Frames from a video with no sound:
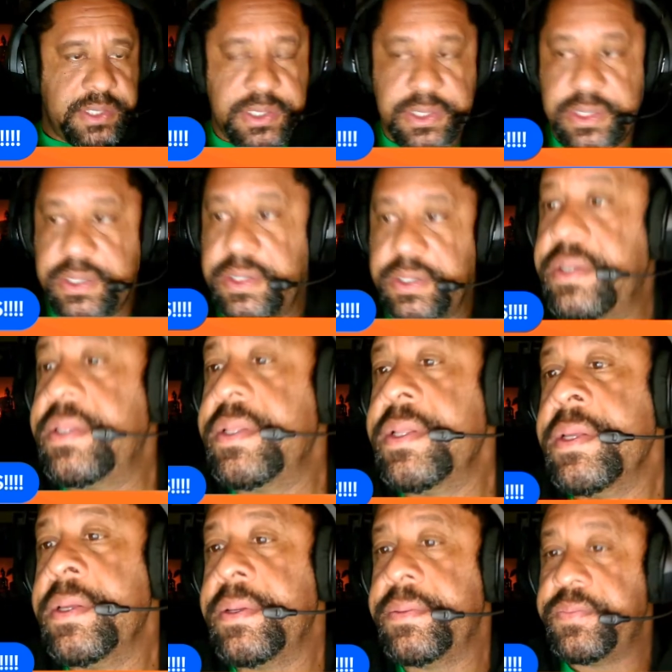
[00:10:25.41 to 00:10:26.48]
some people
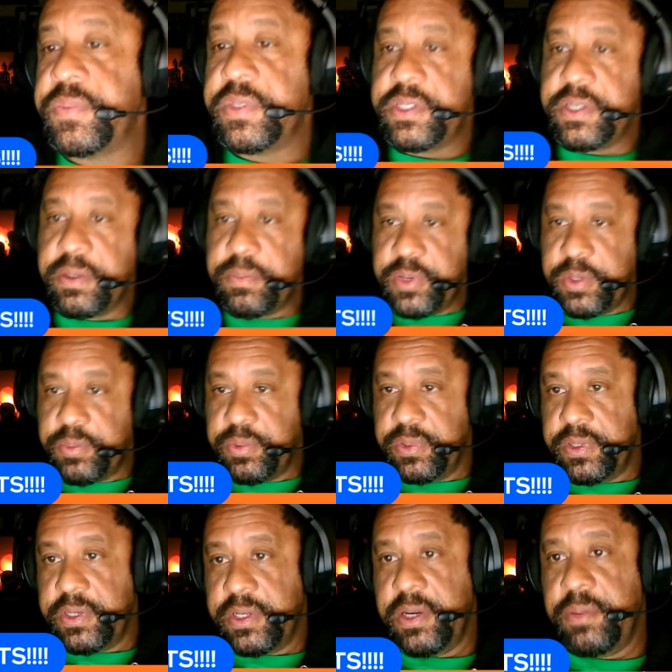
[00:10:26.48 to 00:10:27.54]
in a couple of the videos